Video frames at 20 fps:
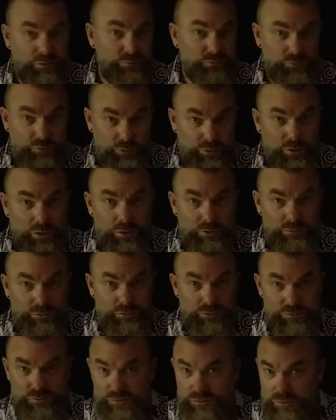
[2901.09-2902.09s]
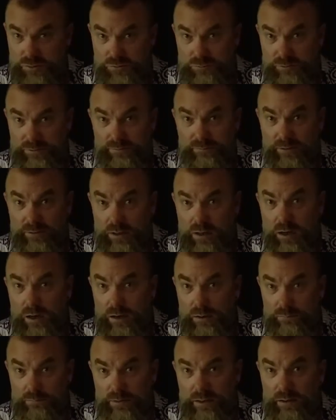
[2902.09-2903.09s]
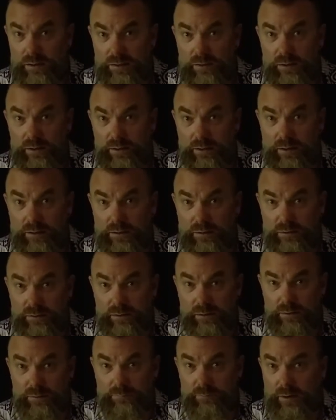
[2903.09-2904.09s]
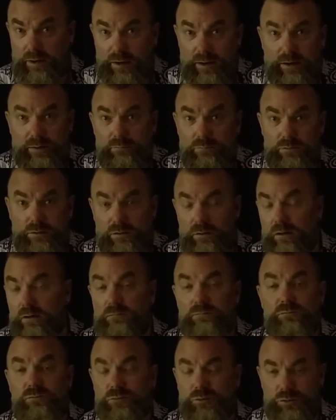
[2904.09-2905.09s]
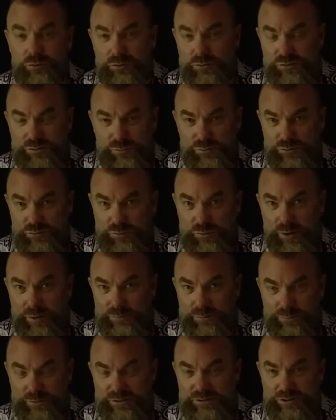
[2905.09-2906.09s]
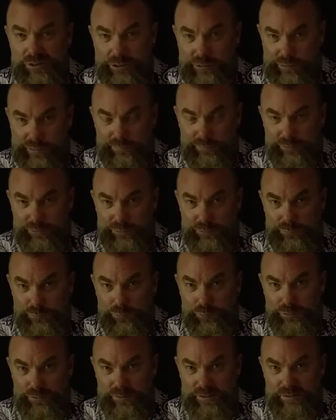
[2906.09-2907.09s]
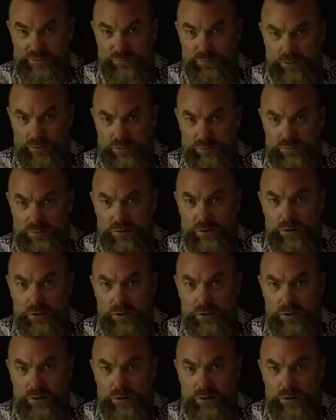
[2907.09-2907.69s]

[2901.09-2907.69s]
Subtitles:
If you're called to do so, leaving a comment, and I would love for you to subscribe to my channel. I want to do more of these videos